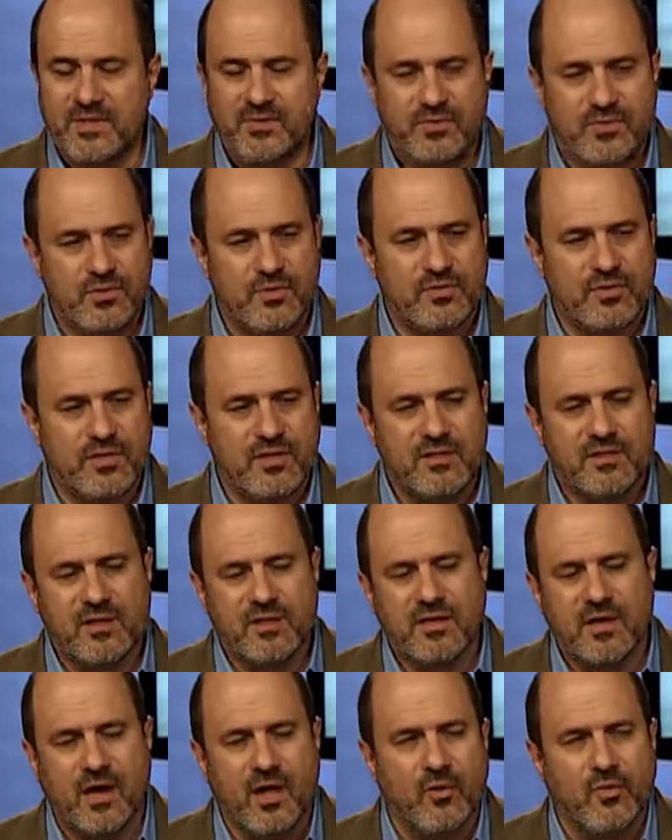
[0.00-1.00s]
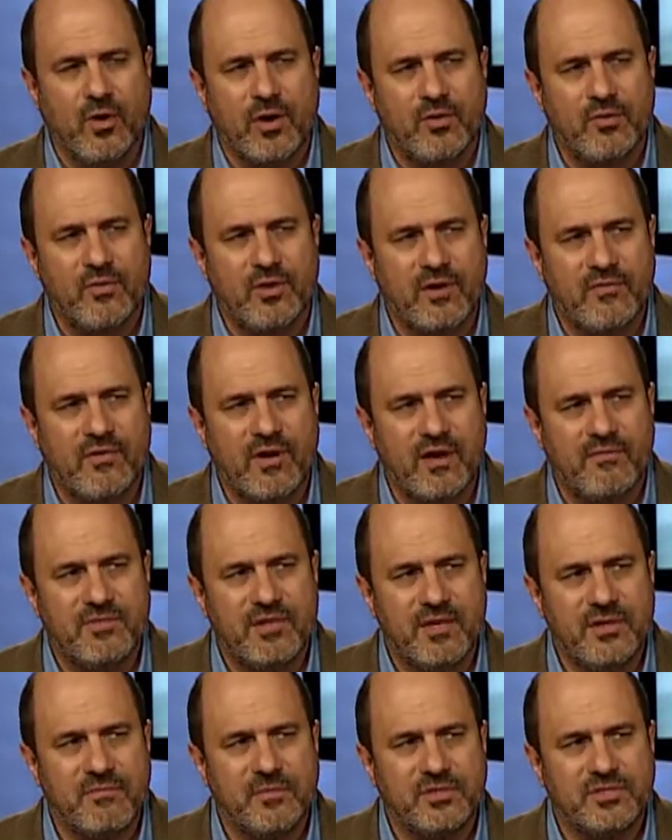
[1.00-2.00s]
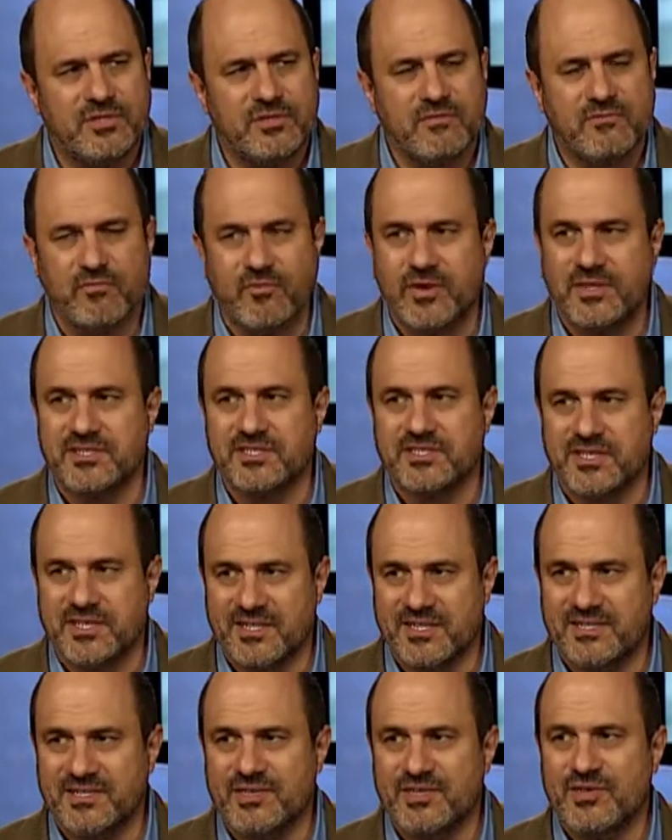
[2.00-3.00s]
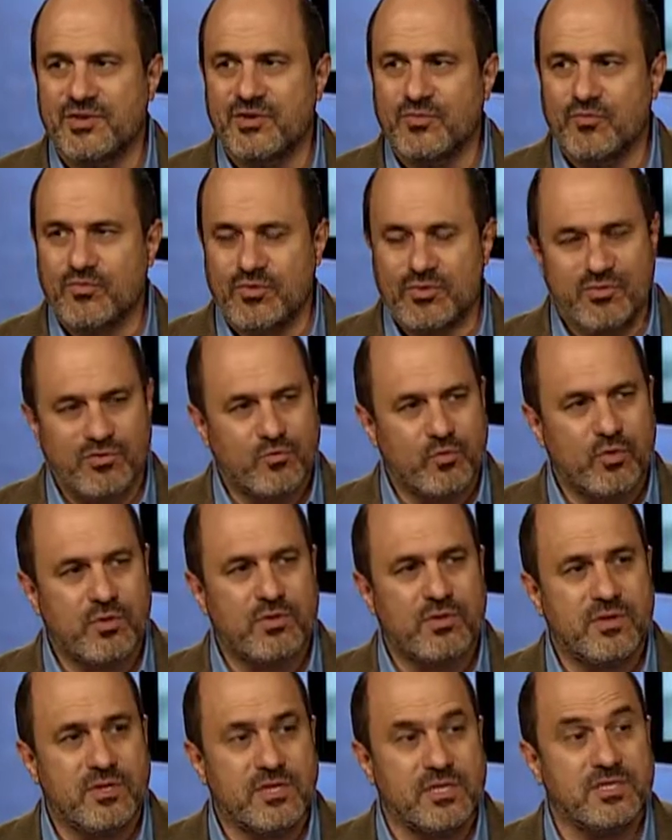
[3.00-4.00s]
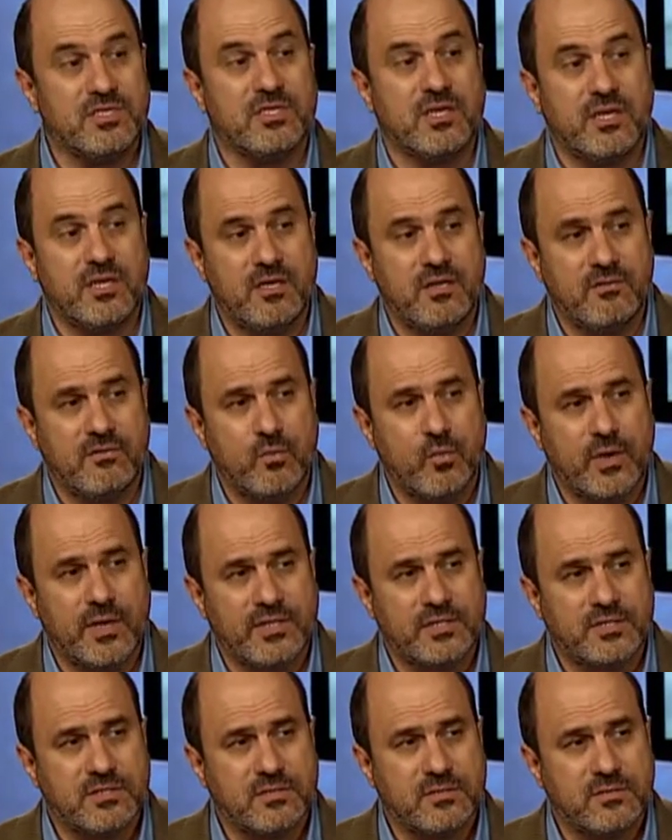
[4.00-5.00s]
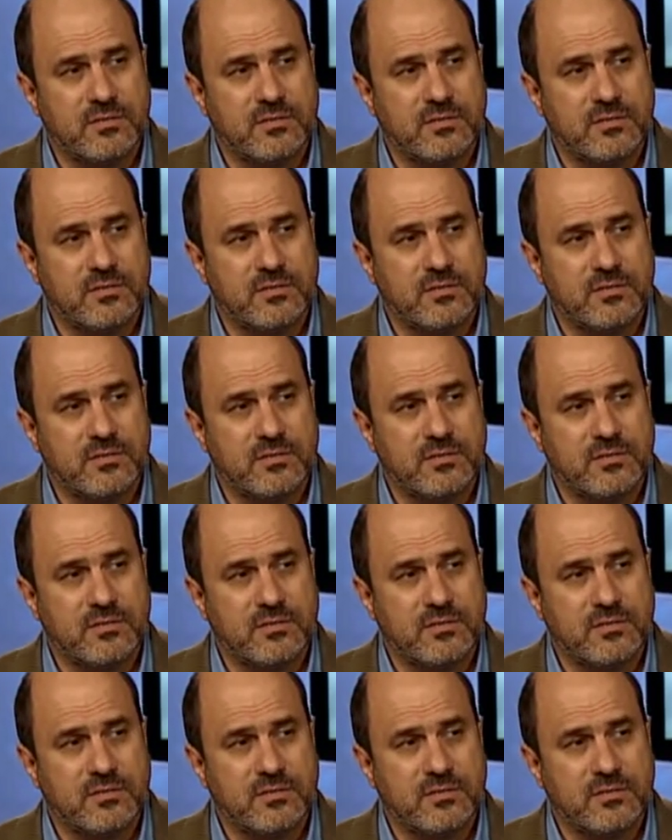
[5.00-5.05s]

Do you think that Colorado could ever have the image of, wait a second, we're the Kentucky of the West?